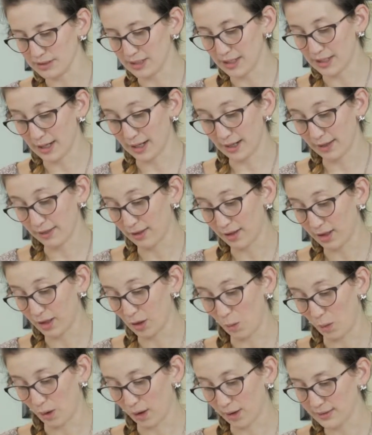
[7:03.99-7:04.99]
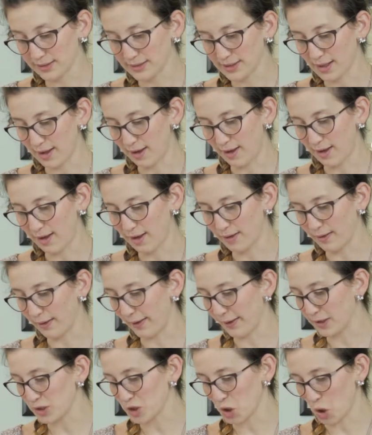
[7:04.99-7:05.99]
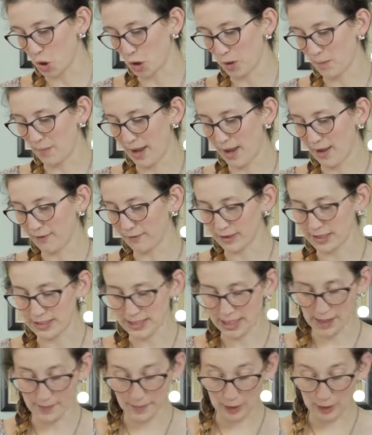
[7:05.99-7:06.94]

and I think it works like a charm every time.